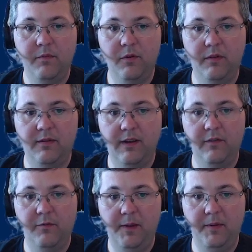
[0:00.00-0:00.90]
So instead
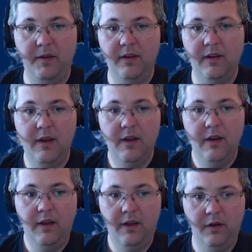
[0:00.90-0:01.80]
of maybe
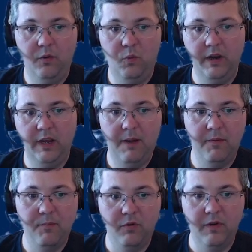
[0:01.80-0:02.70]
1
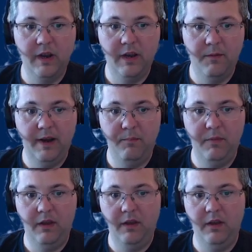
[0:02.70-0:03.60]
camera per second, it might
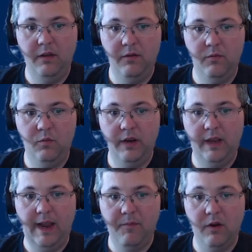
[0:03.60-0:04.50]
be 1
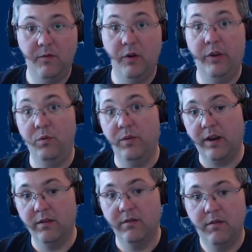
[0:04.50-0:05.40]
camera every 2
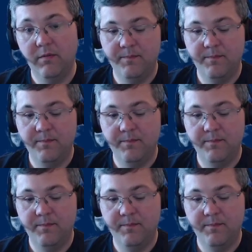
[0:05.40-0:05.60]
seconds.